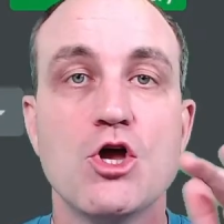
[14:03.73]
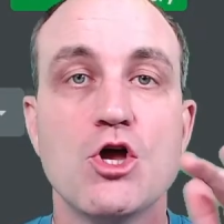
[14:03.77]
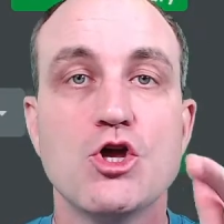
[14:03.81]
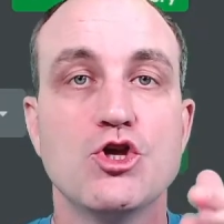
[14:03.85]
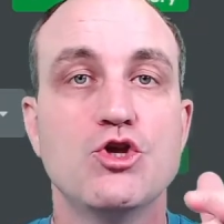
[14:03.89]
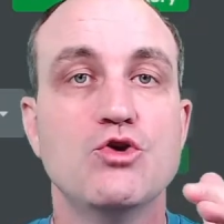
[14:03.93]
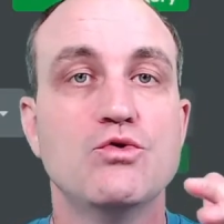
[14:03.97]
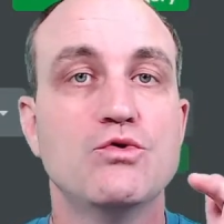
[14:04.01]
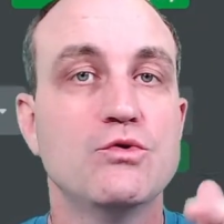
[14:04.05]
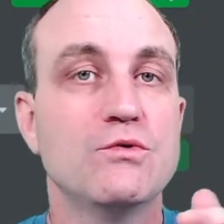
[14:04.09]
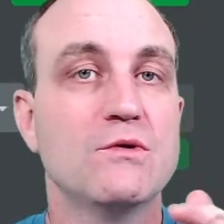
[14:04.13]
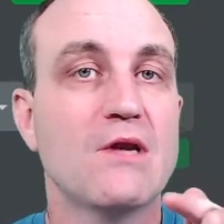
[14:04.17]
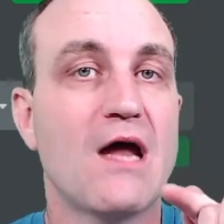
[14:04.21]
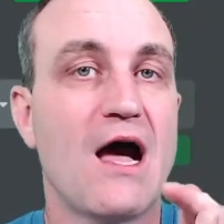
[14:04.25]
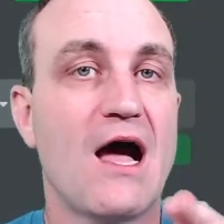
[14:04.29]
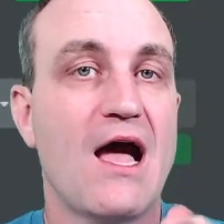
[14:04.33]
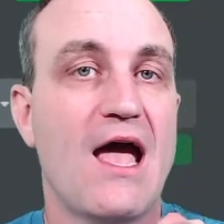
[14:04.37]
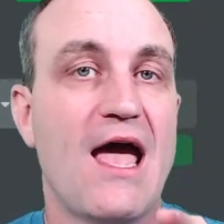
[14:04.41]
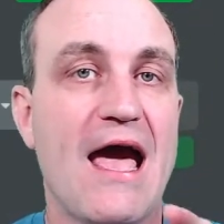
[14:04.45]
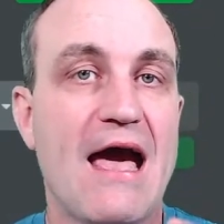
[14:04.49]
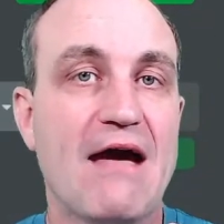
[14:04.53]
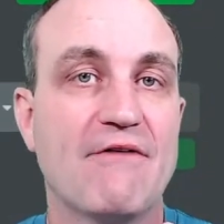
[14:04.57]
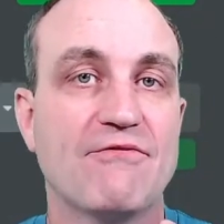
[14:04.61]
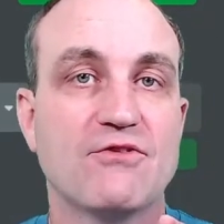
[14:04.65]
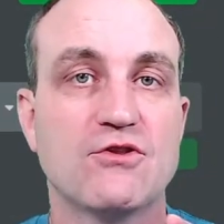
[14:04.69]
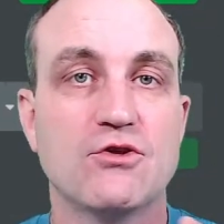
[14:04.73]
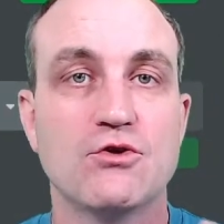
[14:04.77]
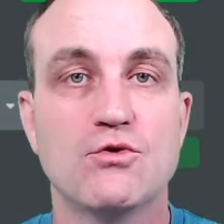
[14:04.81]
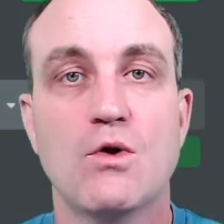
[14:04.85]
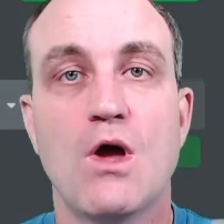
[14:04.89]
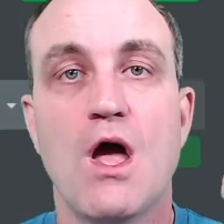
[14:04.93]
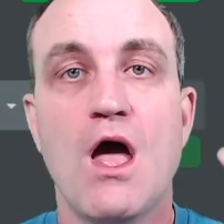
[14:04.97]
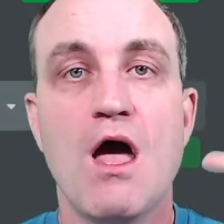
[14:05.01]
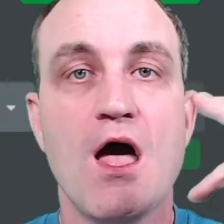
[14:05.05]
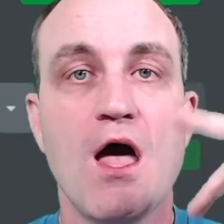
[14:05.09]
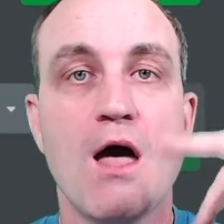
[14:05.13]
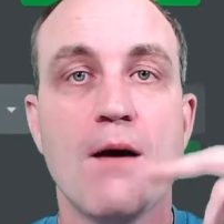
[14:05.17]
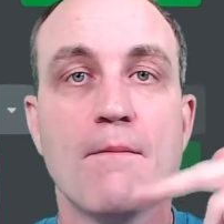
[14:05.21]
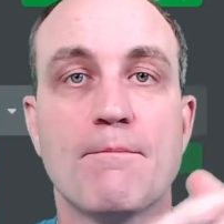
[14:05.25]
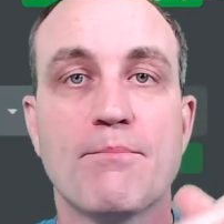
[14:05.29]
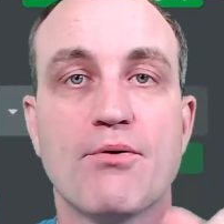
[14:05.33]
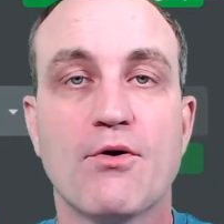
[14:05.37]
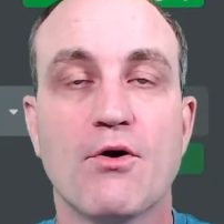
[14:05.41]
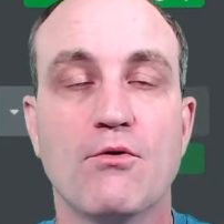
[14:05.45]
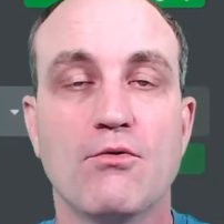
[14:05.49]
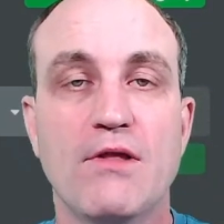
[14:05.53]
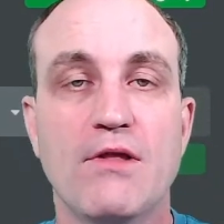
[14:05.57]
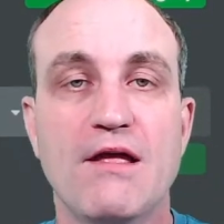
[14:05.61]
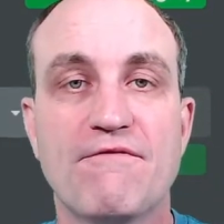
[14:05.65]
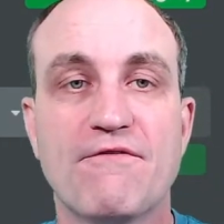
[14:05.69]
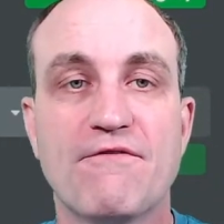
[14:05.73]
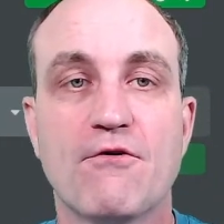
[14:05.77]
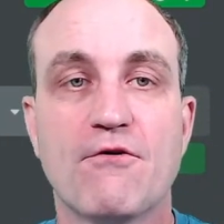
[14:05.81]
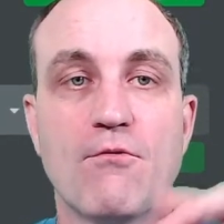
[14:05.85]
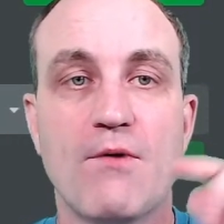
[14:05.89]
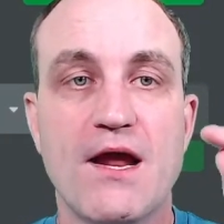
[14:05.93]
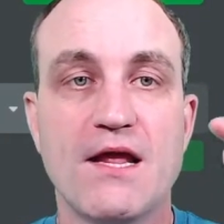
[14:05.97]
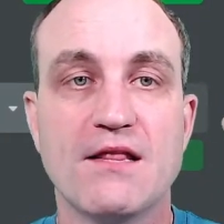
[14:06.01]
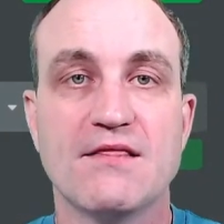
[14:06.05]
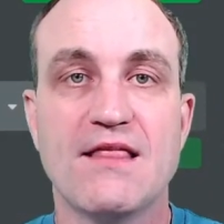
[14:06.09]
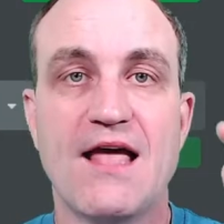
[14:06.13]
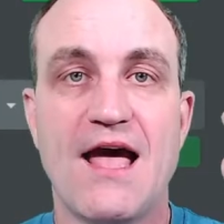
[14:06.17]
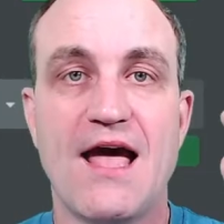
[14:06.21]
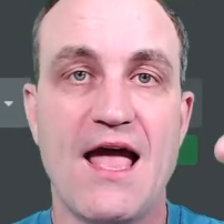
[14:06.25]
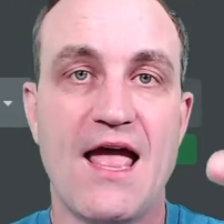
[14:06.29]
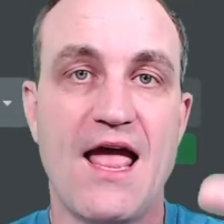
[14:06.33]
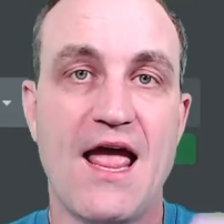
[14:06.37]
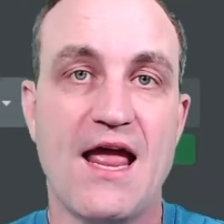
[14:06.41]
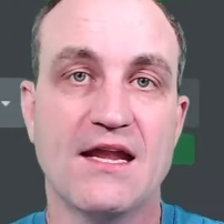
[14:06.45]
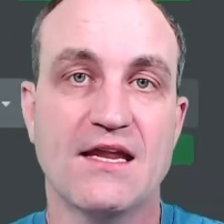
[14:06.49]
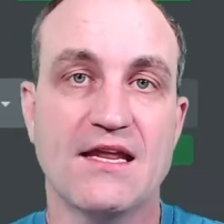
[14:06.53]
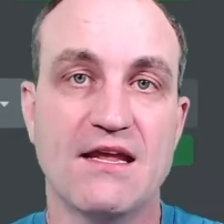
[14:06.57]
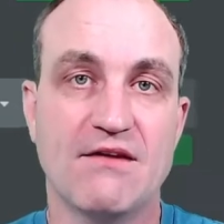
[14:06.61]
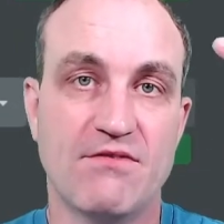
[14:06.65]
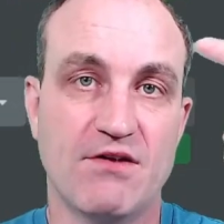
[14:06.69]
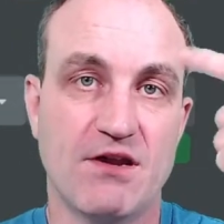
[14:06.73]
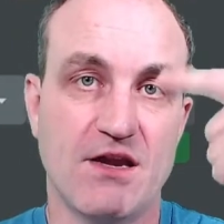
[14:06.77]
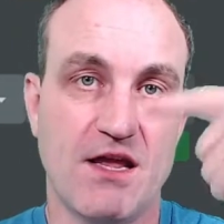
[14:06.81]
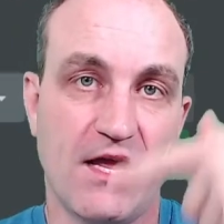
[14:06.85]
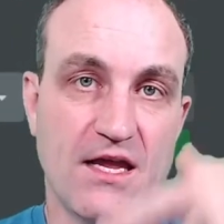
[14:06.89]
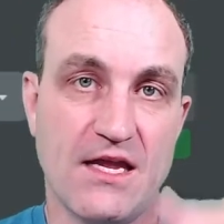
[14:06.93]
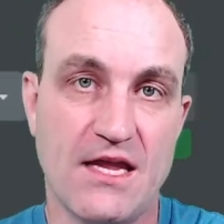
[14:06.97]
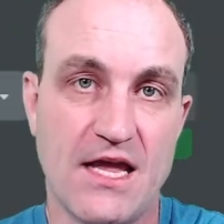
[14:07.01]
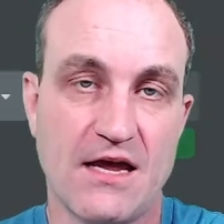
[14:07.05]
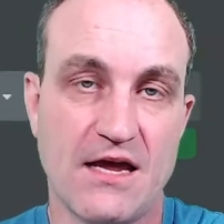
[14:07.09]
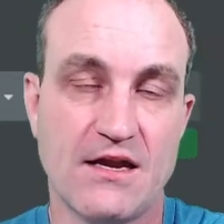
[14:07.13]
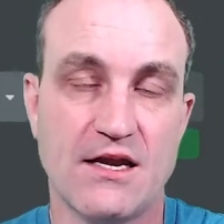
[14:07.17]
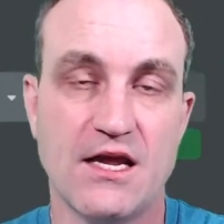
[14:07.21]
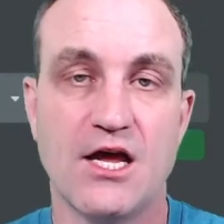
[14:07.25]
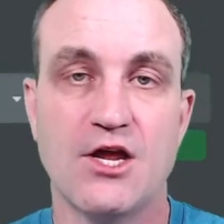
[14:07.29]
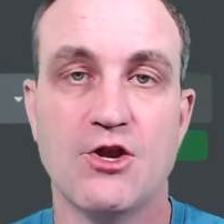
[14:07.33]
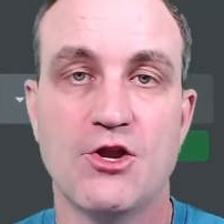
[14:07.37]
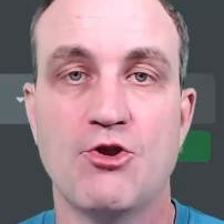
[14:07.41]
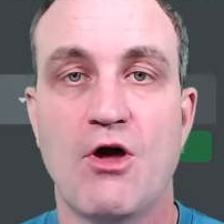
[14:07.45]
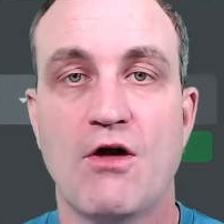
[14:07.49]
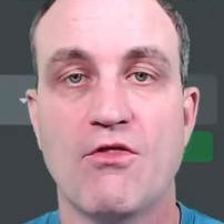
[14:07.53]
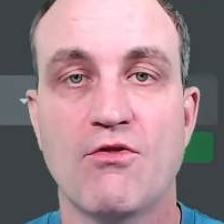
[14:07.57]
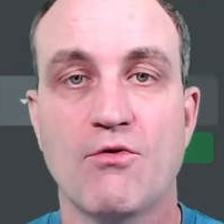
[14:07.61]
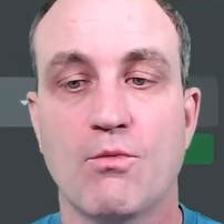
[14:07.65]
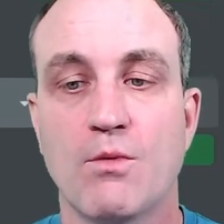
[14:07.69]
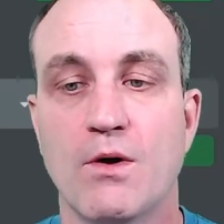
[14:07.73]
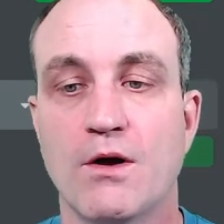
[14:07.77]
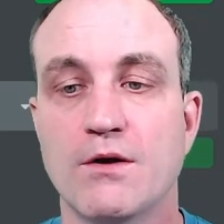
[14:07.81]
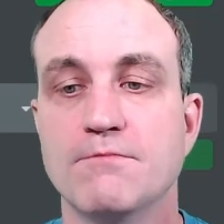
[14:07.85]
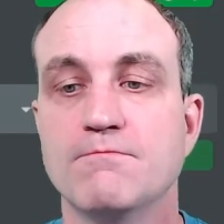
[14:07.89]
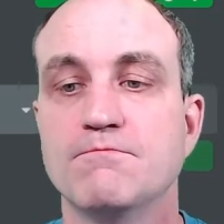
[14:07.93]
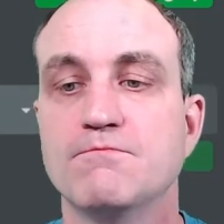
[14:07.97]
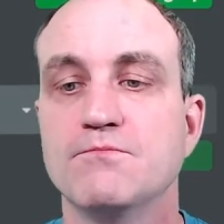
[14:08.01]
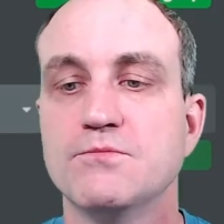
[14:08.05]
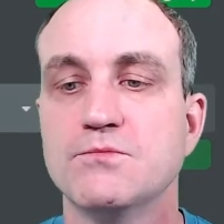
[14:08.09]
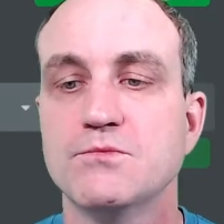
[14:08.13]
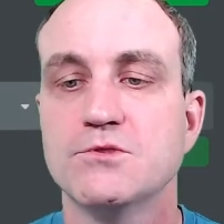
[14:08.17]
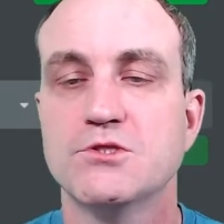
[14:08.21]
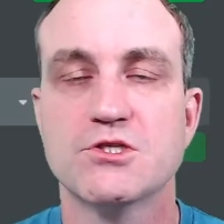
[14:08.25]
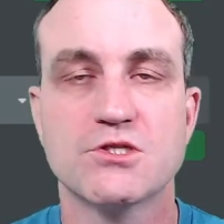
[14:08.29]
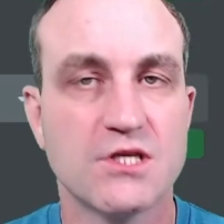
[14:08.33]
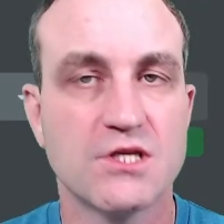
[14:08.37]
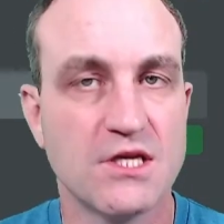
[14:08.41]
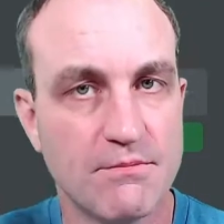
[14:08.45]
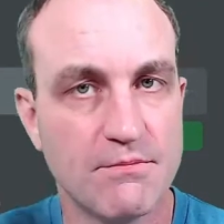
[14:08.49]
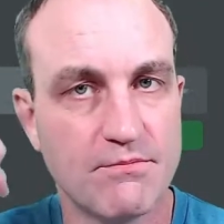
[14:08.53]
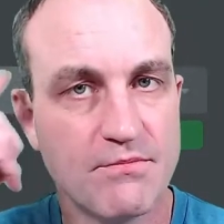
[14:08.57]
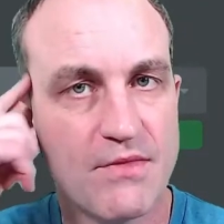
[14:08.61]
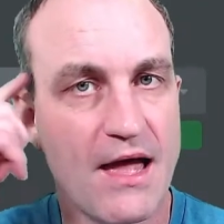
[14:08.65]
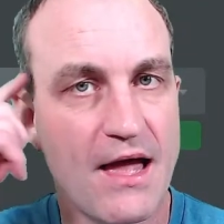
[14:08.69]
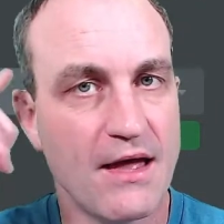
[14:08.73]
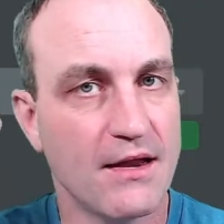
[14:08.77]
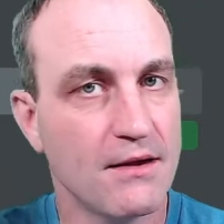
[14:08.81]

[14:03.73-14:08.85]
you do not have to proliferate that and give it yet another one. Just keep that